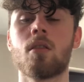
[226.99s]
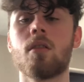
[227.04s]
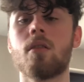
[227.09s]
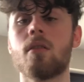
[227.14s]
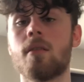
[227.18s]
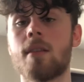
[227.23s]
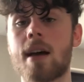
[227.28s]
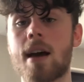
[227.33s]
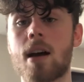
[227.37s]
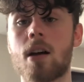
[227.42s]

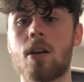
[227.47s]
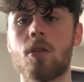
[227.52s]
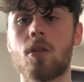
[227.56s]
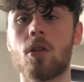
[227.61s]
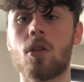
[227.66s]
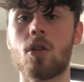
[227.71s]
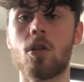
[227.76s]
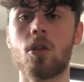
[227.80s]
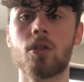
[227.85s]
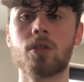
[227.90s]
Now,
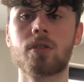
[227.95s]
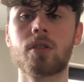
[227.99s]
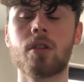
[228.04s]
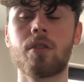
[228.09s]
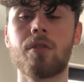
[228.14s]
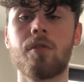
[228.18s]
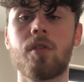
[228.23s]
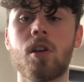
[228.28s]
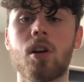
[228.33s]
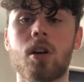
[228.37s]
onto
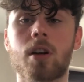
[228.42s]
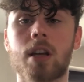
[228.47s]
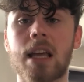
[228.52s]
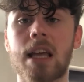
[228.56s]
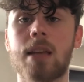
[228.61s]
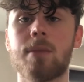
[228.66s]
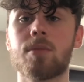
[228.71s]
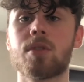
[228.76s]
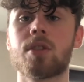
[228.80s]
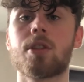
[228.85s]
the VR
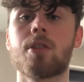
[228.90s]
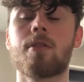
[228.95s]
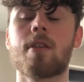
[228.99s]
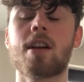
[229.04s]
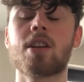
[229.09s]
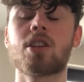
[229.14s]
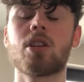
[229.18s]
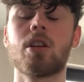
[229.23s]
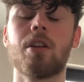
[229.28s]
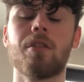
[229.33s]
games that are
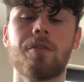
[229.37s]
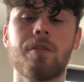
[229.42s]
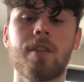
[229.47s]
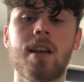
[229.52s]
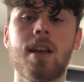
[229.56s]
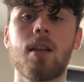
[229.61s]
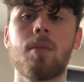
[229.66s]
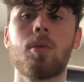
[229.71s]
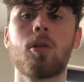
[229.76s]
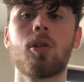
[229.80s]
actually
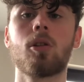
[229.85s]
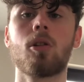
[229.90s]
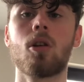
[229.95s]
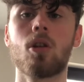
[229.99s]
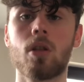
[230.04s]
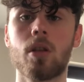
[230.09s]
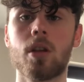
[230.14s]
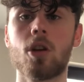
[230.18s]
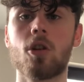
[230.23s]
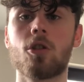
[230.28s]
available
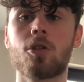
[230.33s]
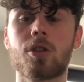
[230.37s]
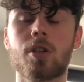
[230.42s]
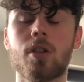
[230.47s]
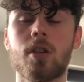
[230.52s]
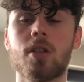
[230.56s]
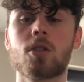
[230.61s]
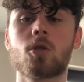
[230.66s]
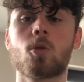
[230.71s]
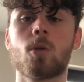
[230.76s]
on the
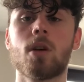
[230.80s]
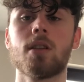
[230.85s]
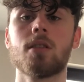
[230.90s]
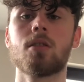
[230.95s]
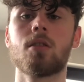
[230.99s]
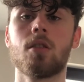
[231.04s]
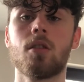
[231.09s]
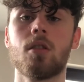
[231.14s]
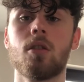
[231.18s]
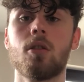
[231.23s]
Oculus
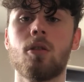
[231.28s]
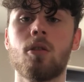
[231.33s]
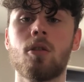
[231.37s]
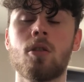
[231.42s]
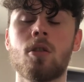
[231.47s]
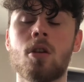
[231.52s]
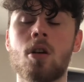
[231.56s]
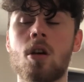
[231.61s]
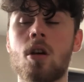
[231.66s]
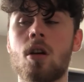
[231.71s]
Quest 2.
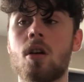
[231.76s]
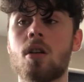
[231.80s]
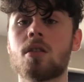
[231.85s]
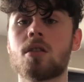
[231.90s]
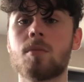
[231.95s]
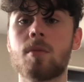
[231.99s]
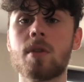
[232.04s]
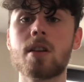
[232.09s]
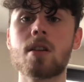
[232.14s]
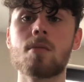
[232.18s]

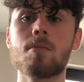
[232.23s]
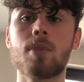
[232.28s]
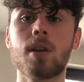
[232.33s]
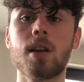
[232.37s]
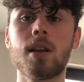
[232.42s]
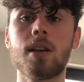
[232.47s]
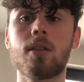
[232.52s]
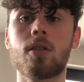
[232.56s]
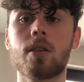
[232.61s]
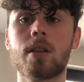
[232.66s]
To be
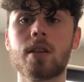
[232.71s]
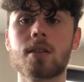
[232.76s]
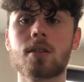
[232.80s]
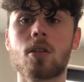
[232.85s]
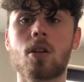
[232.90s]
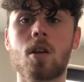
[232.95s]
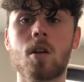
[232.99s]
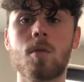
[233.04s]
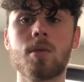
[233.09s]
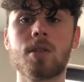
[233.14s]
completely
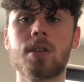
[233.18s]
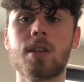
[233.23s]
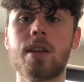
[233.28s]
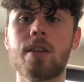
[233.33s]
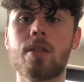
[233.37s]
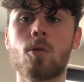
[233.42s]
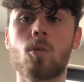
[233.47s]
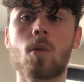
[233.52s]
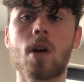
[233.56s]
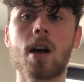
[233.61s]
honest, I was
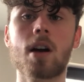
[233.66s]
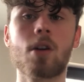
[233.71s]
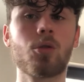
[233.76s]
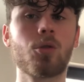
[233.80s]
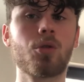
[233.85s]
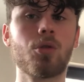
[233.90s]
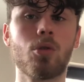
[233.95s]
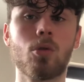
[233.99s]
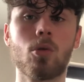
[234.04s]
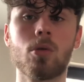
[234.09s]
neither
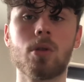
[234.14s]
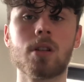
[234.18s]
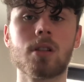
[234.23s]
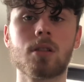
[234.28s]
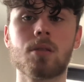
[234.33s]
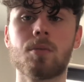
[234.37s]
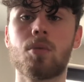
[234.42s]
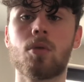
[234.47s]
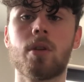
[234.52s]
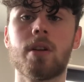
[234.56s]
wowed nor
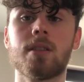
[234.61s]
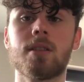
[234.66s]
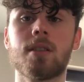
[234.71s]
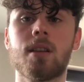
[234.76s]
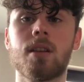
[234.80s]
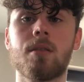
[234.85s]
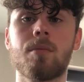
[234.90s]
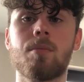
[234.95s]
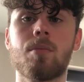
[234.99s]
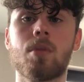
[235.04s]

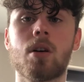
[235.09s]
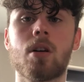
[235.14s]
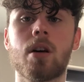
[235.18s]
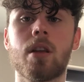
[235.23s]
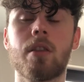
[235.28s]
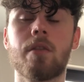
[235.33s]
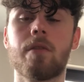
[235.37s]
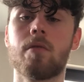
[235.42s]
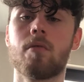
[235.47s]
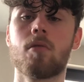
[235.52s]
disappointed by
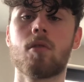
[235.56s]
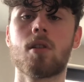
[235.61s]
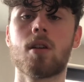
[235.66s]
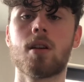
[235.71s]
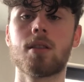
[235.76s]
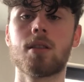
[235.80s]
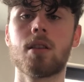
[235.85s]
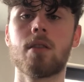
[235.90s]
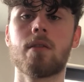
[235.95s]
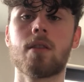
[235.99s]
the
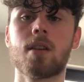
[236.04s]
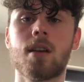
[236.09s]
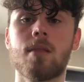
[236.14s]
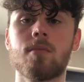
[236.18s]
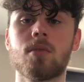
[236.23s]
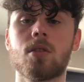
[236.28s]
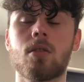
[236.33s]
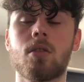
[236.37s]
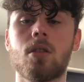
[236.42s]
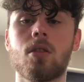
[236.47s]
variety of
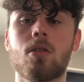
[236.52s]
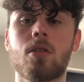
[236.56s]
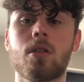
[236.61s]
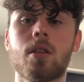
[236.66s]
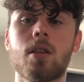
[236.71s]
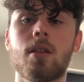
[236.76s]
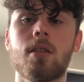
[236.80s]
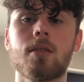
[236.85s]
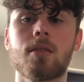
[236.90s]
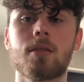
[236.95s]
games on the
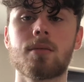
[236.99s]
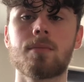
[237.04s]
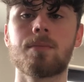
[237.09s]
Oculus.